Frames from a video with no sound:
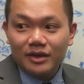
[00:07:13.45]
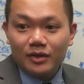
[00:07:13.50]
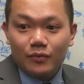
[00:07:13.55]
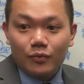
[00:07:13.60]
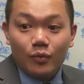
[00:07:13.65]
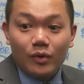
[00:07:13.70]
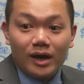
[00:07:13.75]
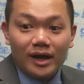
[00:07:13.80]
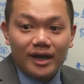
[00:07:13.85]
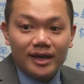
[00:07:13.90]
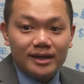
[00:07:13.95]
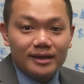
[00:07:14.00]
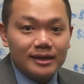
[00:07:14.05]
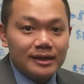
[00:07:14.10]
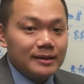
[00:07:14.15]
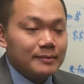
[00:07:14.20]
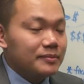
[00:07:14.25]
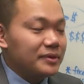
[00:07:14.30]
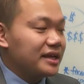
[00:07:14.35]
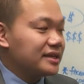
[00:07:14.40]
Why?
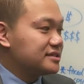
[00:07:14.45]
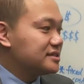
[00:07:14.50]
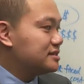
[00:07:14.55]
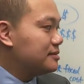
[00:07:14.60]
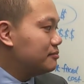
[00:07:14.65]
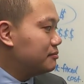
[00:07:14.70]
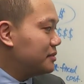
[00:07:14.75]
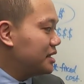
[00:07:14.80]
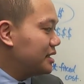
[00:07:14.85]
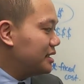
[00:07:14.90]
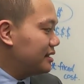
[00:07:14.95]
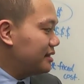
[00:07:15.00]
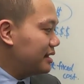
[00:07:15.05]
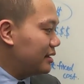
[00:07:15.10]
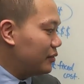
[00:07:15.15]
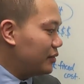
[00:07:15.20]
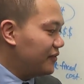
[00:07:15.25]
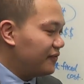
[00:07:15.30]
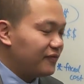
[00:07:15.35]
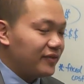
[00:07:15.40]
Because the minute
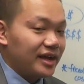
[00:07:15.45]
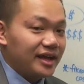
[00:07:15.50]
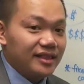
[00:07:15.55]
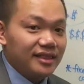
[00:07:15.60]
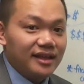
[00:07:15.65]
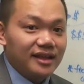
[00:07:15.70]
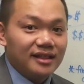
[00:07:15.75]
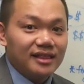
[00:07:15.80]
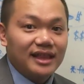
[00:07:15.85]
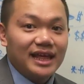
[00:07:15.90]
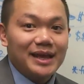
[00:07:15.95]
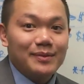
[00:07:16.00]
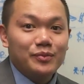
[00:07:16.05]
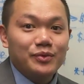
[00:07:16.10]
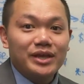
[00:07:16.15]
that we file a claim,